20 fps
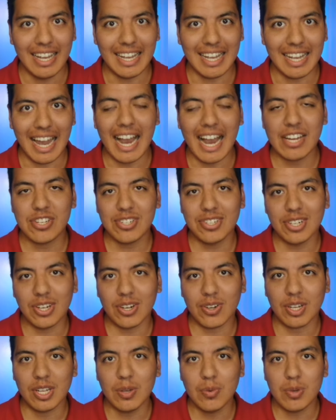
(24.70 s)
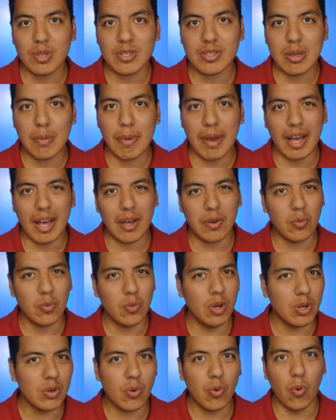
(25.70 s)
Last year, he was about
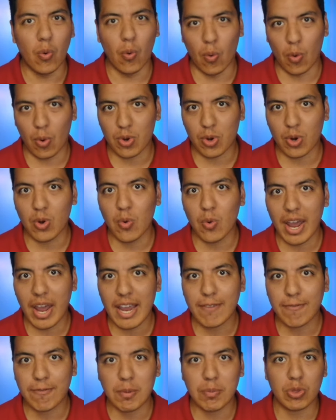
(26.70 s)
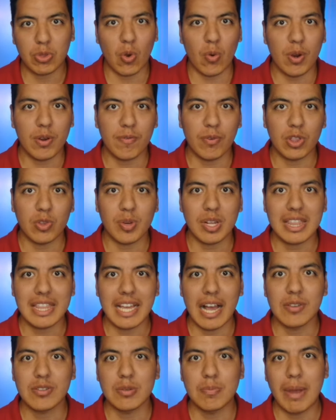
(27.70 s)
one quarter away from throwing for
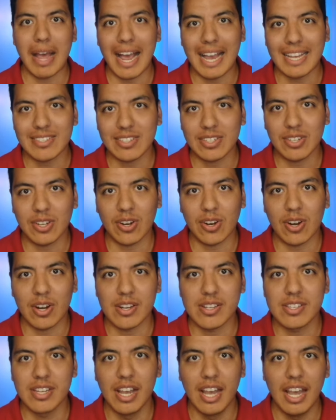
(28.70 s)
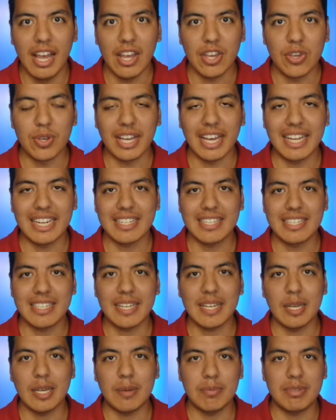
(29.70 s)
3,000 passing yards. You get to
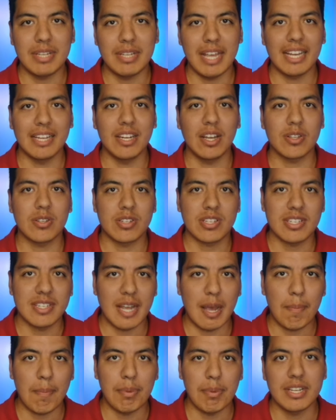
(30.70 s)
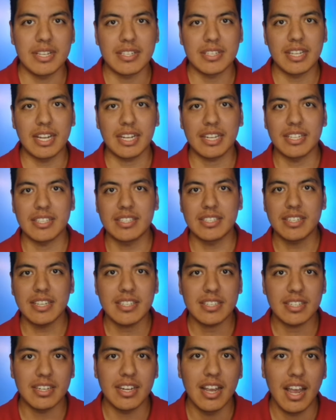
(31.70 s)
see him take another step in his second
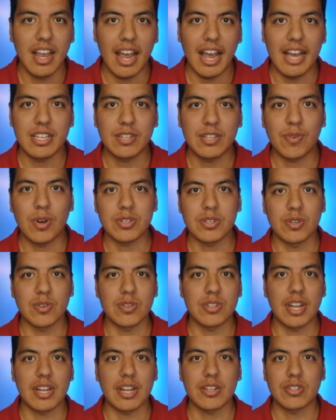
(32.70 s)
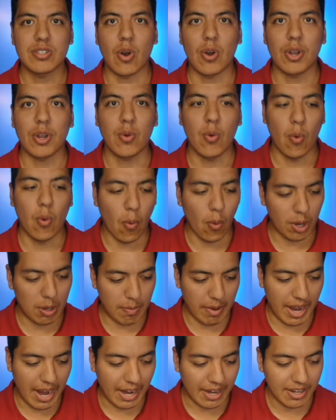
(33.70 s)
season as Fresno State starting
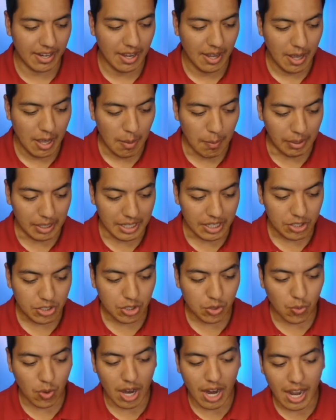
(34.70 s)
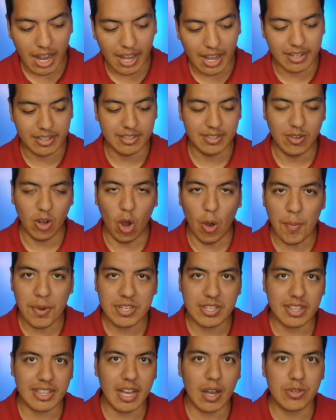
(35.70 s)
quarterback. Malik Sherrod,
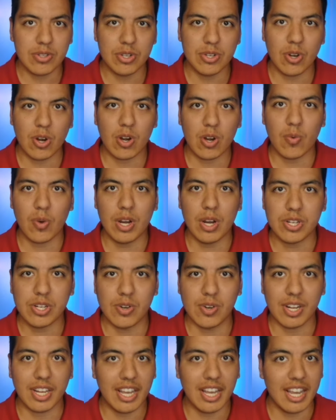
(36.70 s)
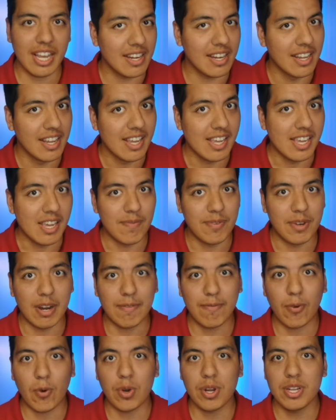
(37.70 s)
almost 1,000-yard rusher. Again, if
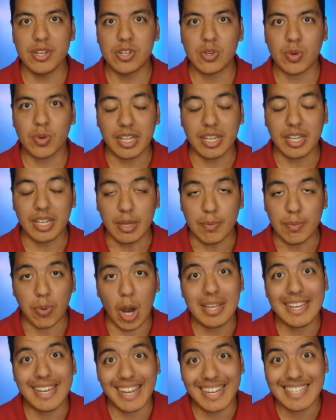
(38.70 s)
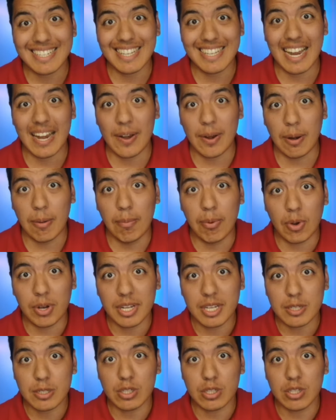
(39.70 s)
not for an injury, he probably gets that number,
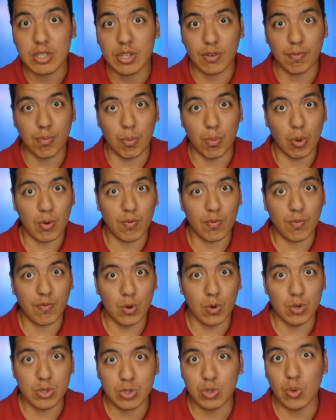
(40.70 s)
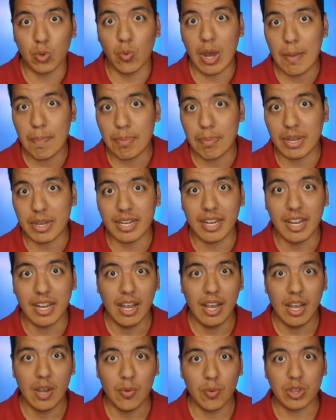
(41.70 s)
and he's your more versatile weapon
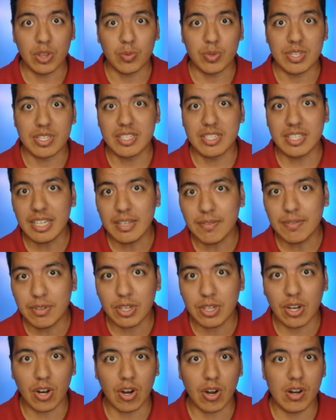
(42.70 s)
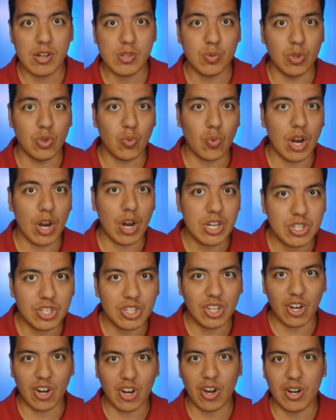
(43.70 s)
with receiving yards, with
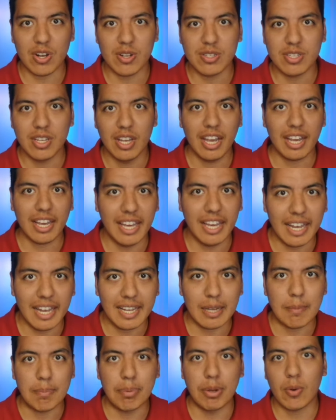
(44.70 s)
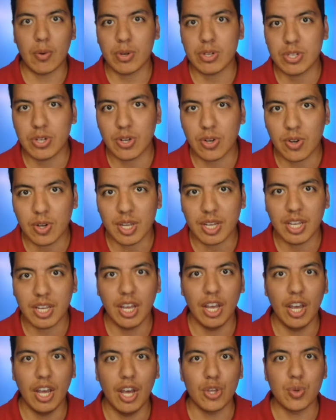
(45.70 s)
rushing yards, kick and punt returning.
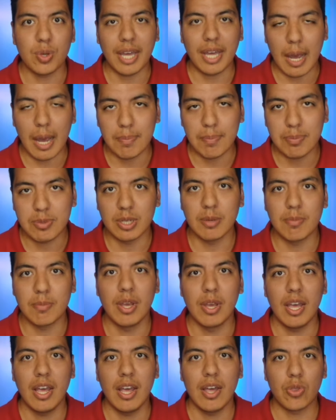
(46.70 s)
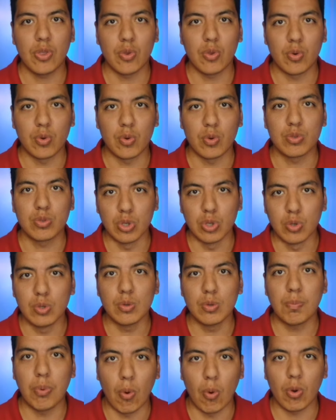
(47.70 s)
You kept him through
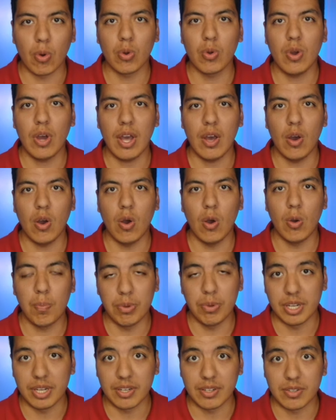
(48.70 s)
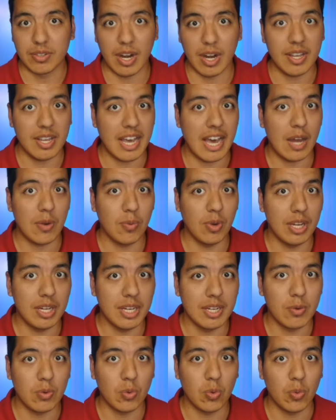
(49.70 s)
two portal openings, right? You had one
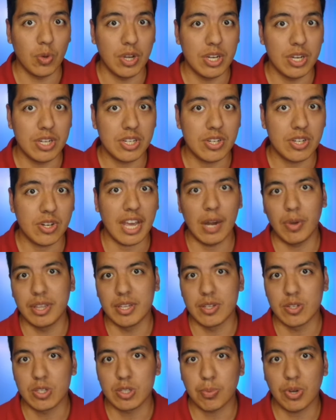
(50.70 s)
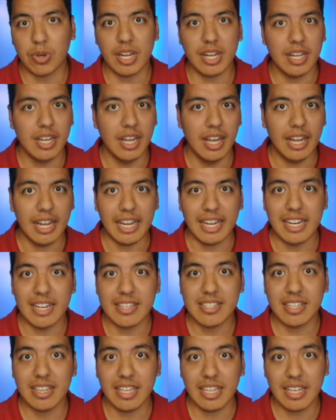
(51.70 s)
in the winter, you had one this spring. He
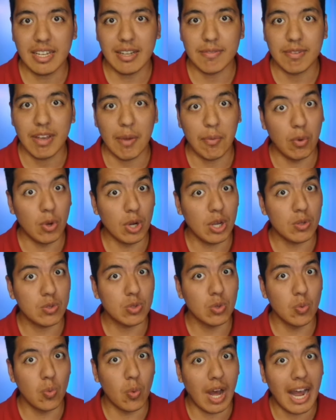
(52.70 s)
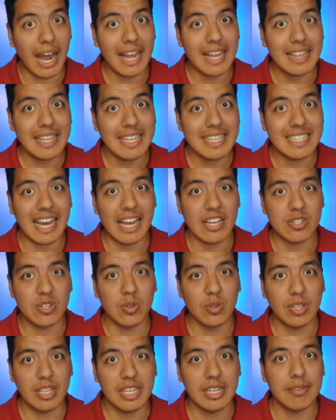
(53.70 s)
doesn't leave, and we'll go to why these guys
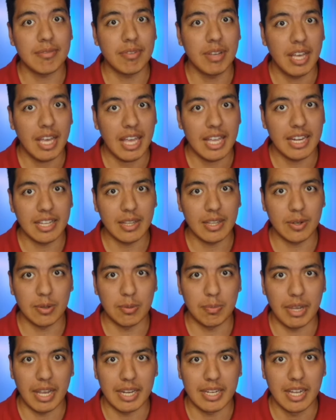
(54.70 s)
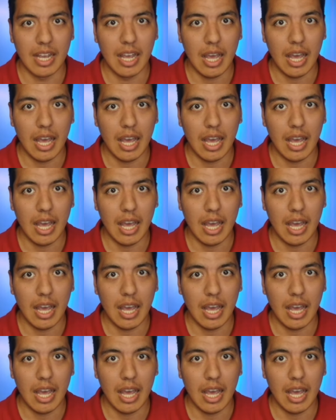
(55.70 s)
don't leave in a little bit.